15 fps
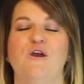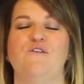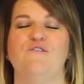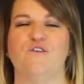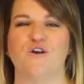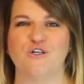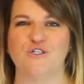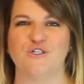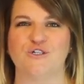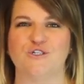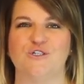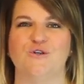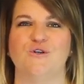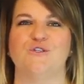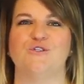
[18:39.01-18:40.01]
First year
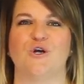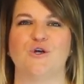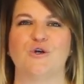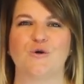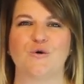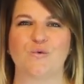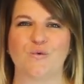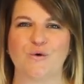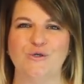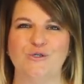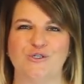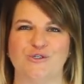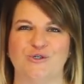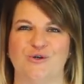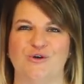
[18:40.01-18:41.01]
students are
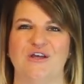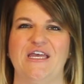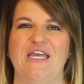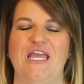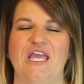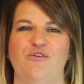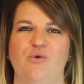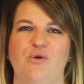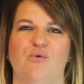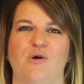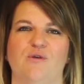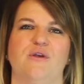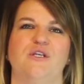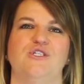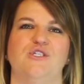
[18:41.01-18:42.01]
crucial if we want
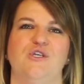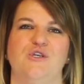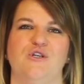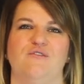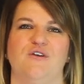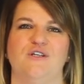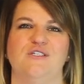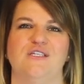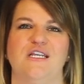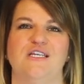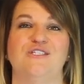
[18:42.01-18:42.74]
to reach the university.